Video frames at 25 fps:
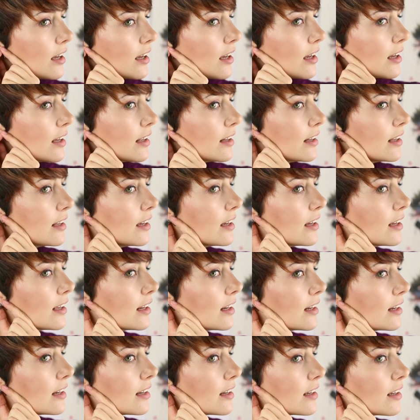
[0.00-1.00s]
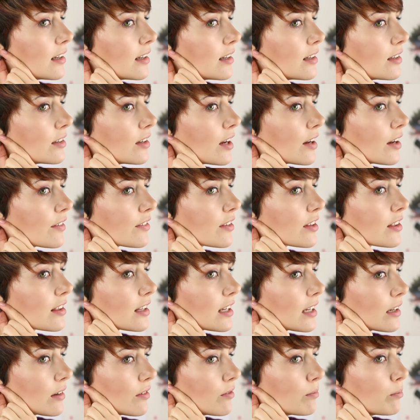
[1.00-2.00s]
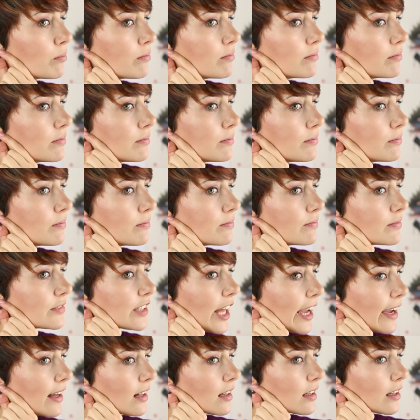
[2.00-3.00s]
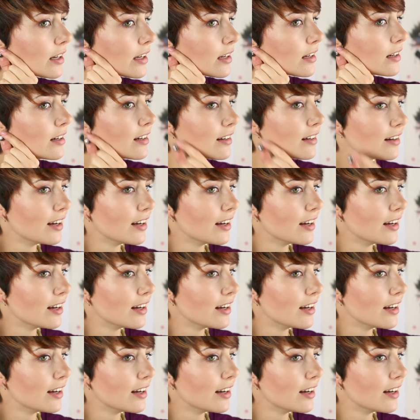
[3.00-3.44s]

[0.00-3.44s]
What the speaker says: and then you have a thing dangling